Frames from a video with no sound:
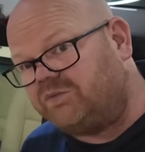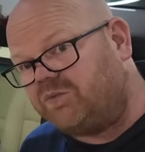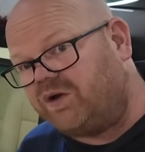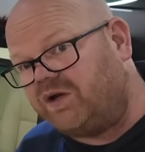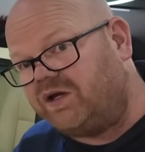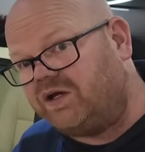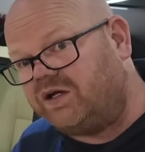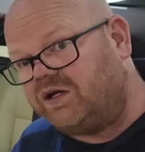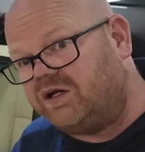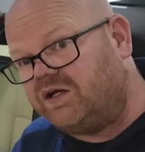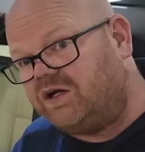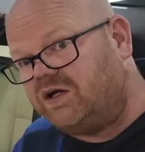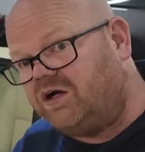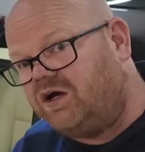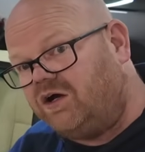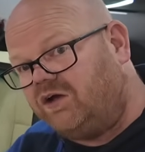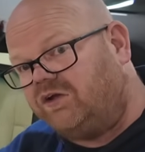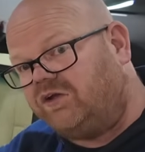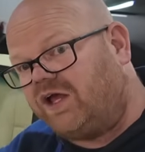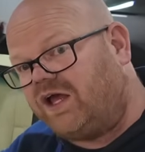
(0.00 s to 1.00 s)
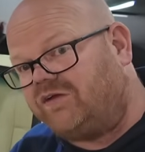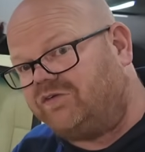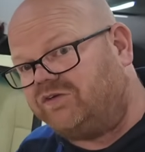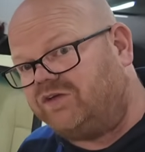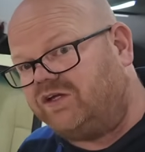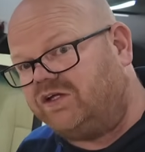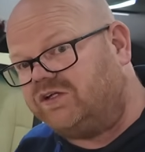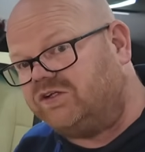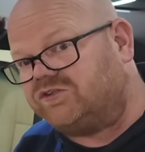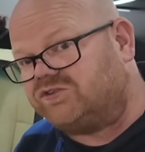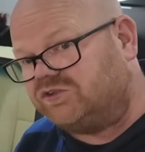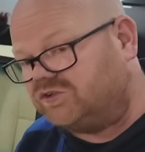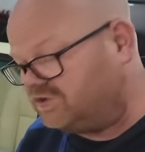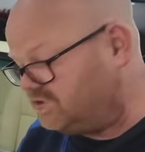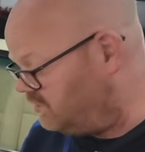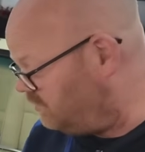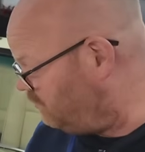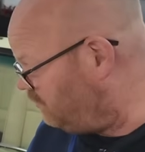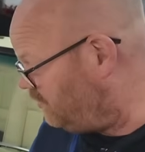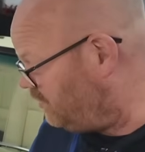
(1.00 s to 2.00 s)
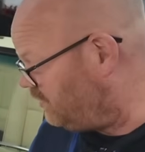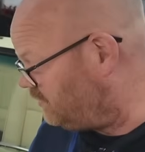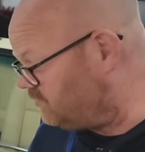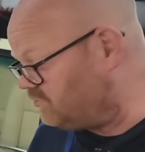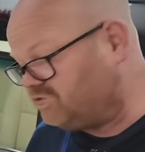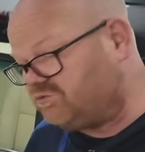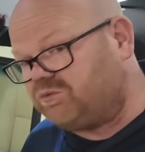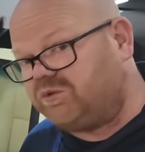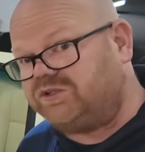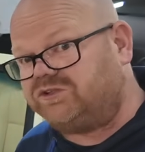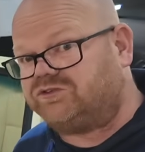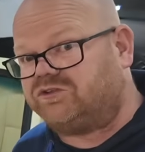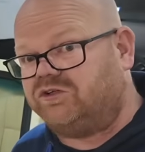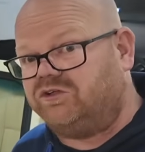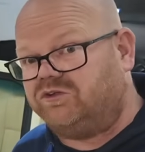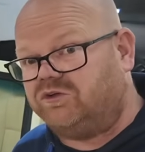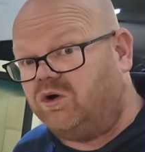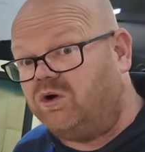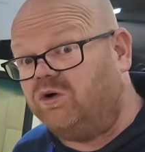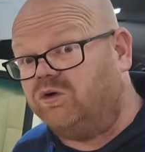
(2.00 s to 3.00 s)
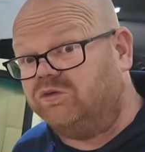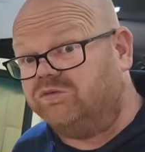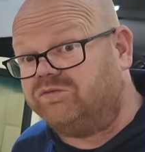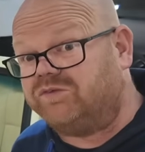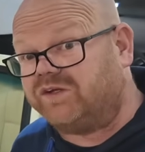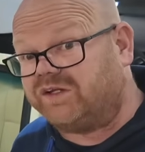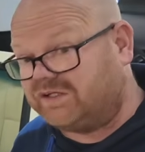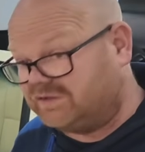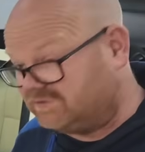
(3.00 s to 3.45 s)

Where I'd had the ignition, where I had the switch turned on for the